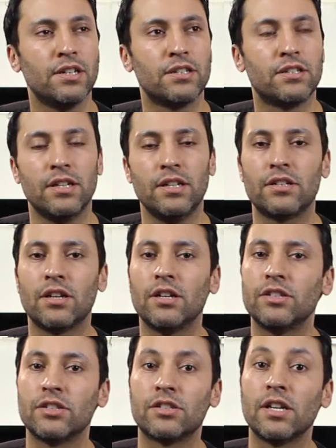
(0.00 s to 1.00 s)
Since I
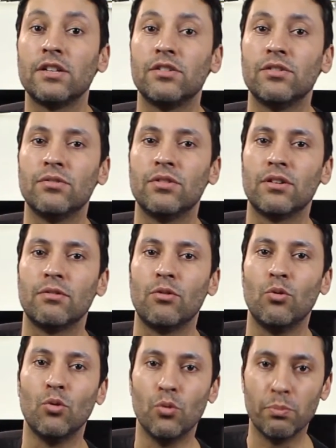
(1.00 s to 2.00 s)
just said to you that
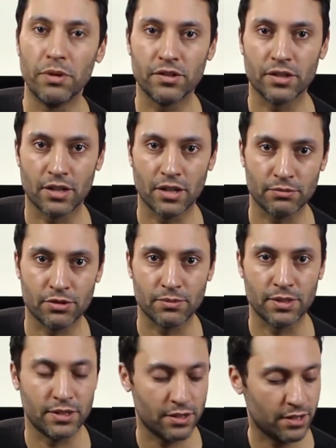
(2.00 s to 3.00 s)
all music comes
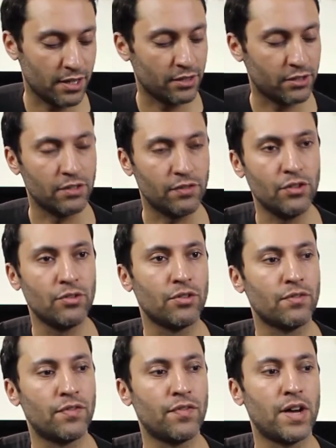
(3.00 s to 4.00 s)
from these scales, if you
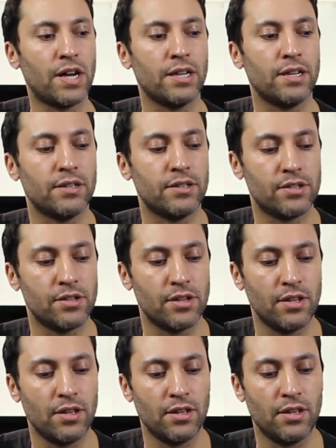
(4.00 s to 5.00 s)
can find
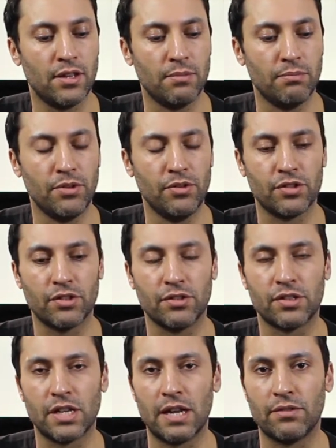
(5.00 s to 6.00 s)
musical
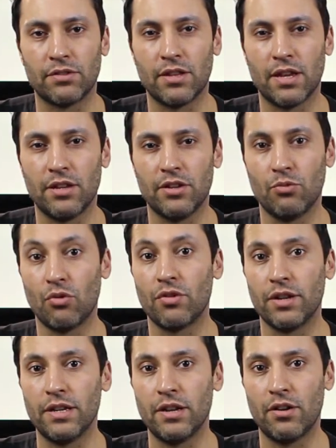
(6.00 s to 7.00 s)
sounds that you
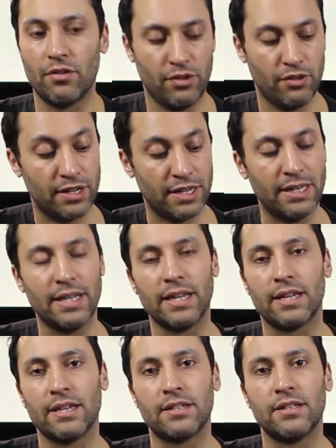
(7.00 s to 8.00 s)
already know and you can
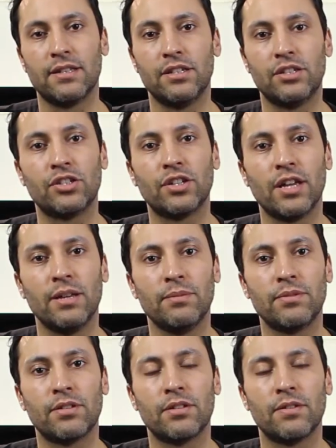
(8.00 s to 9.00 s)
link it to these
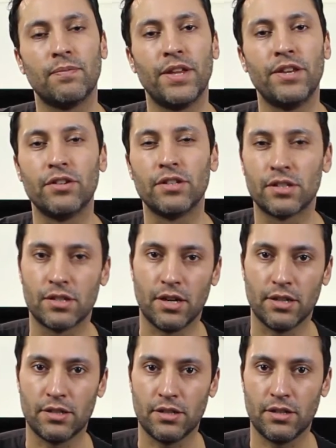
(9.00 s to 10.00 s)
shapes, then you can
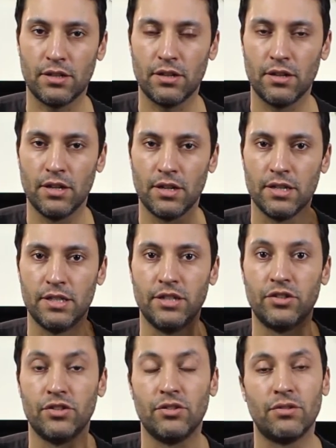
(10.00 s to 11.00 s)
start to
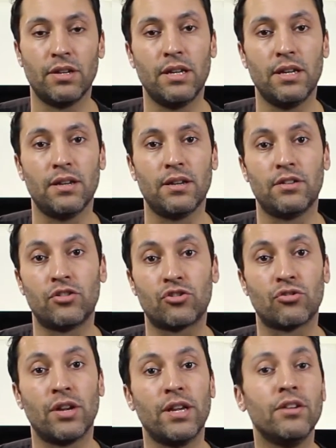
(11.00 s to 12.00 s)
condition your ear,
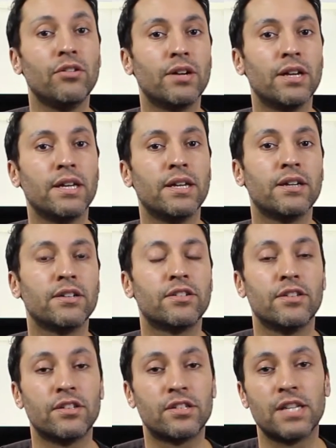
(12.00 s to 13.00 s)
train your ear
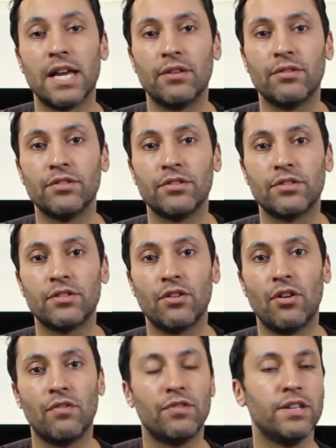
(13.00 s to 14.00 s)
to the sounds
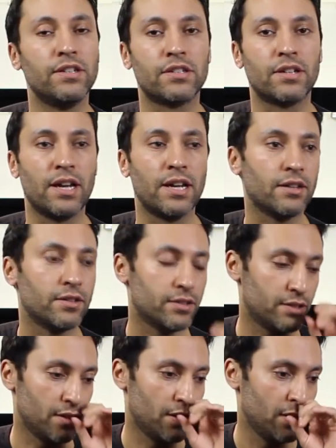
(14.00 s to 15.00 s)
of these
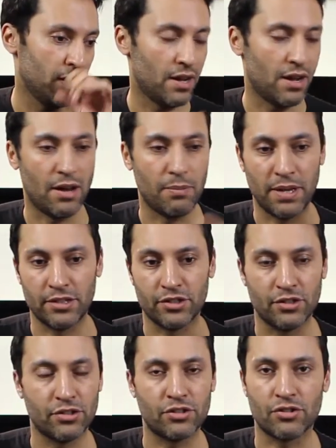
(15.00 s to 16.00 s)
scales,
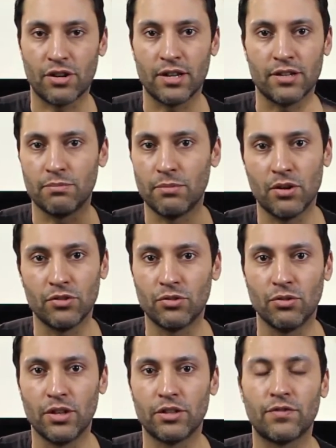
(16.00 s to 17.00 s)
arpeggios, triads, modes,
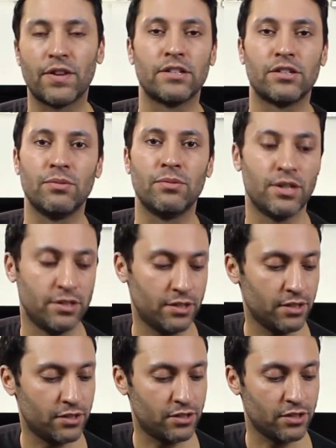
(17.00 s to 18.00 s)
all those fancy words.
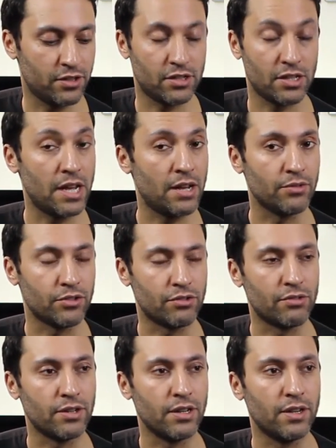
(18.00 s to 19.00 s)
It's just sounds,
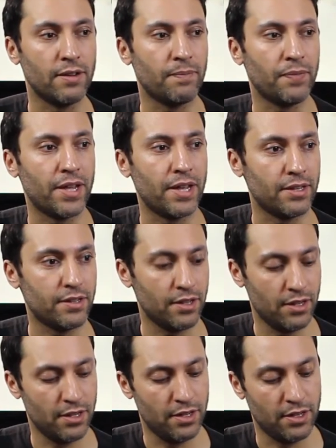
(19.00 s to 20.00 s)
really, and
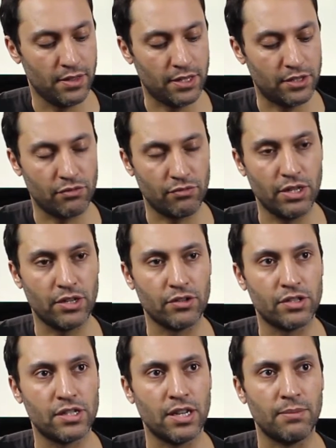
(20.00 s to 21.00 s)
that's a really
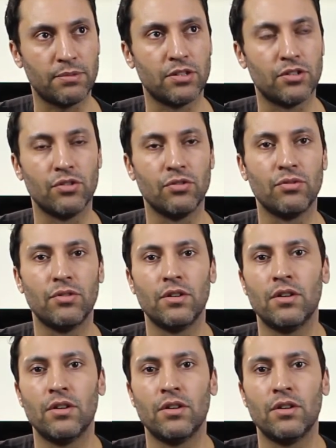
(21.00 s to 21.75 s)
good tip to do.